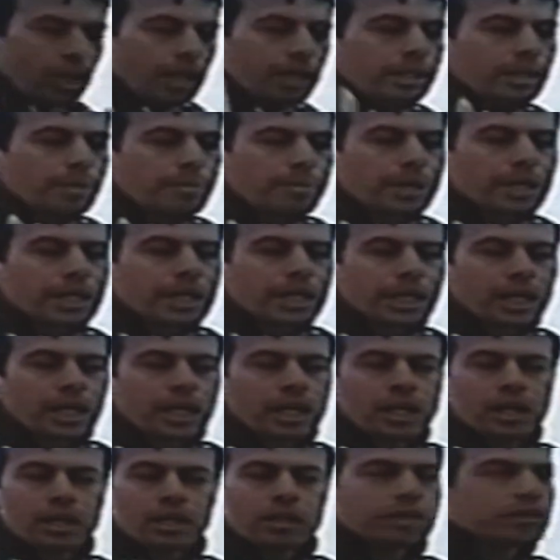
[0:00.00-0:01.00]
at the
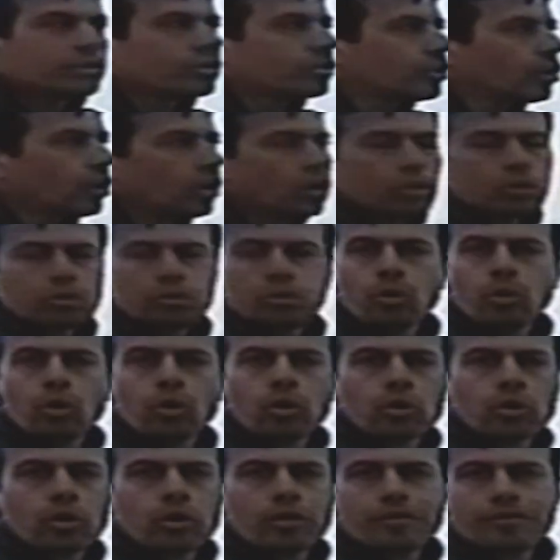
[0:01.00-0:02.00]
beginning, don't
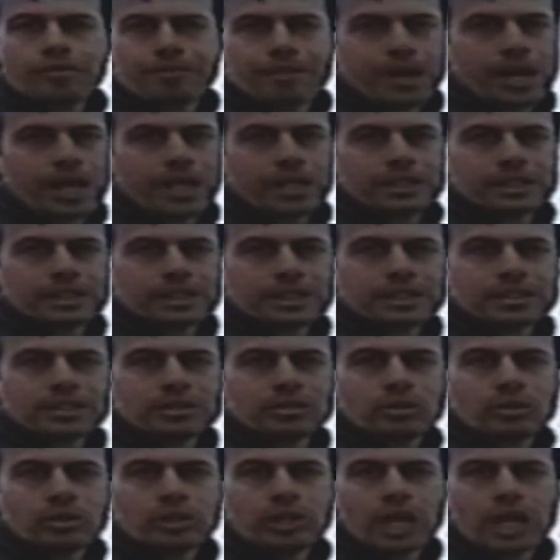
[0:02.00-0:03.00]
work on face,
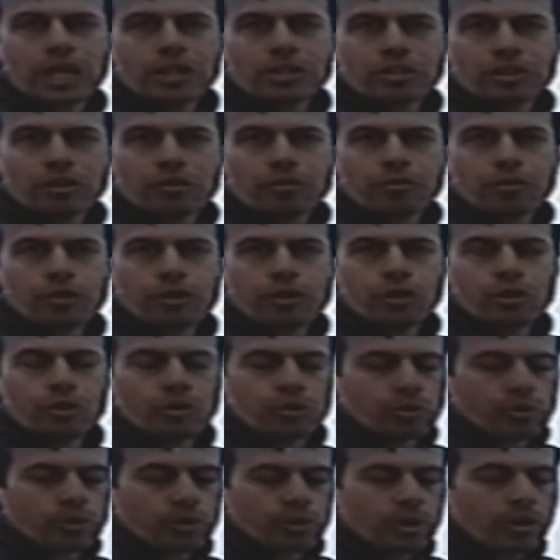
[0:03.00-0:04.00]
it's too dangerous for you.